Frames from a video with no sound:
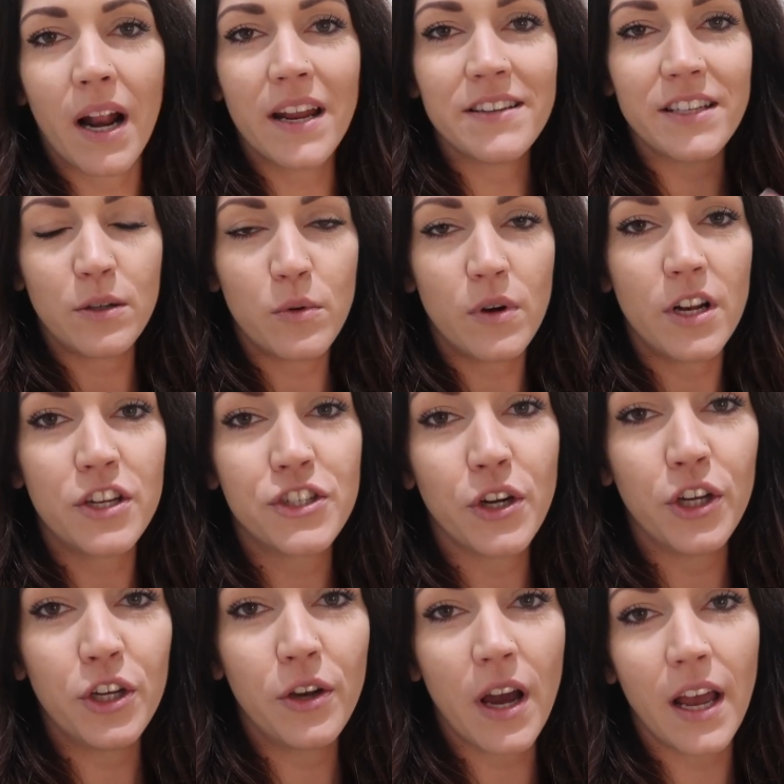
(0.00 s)
I did wanna
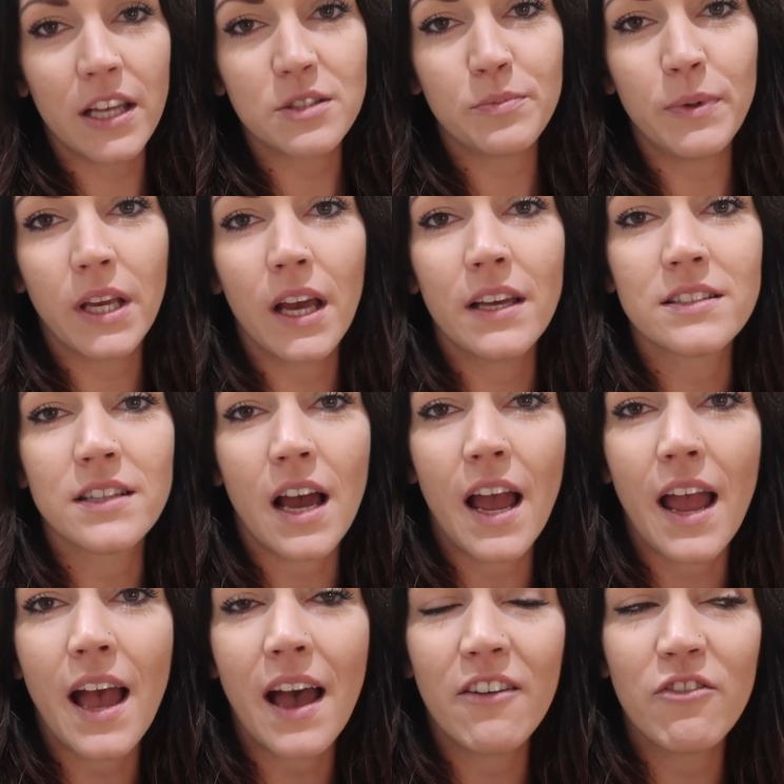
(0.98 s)
show you guys because
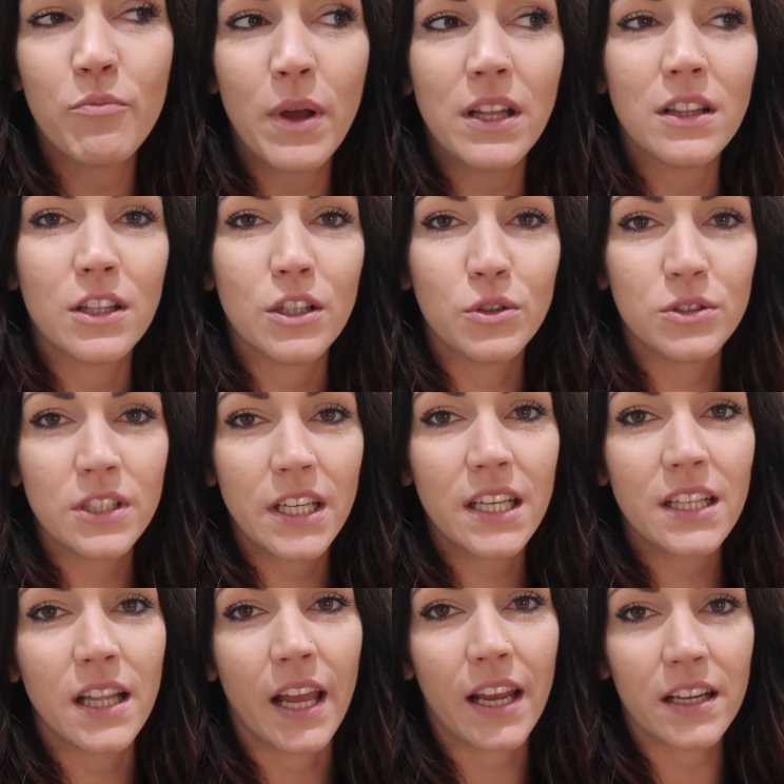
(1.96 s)
I have been
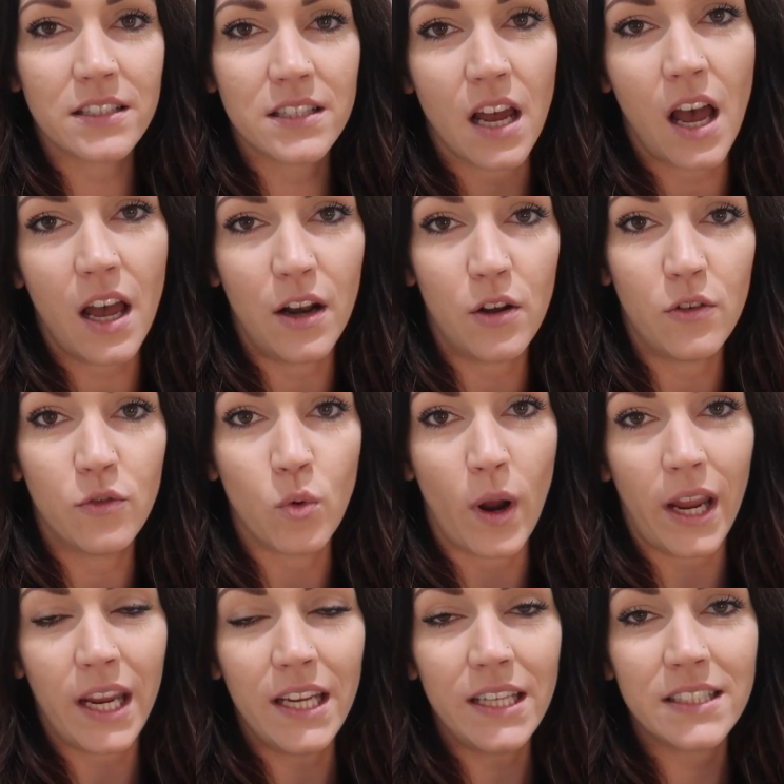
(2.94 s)
losing like a ton of
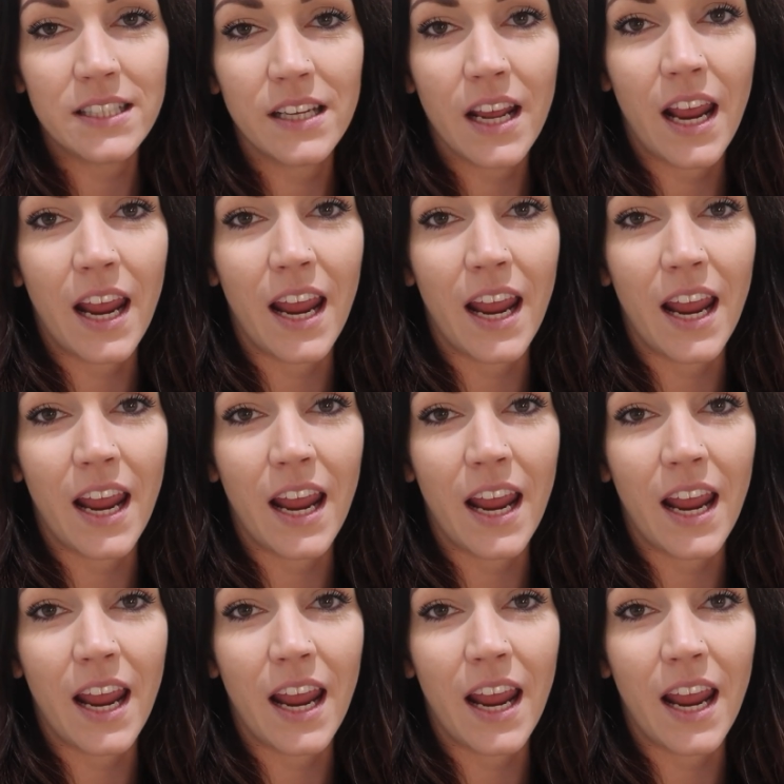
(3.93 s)
weight,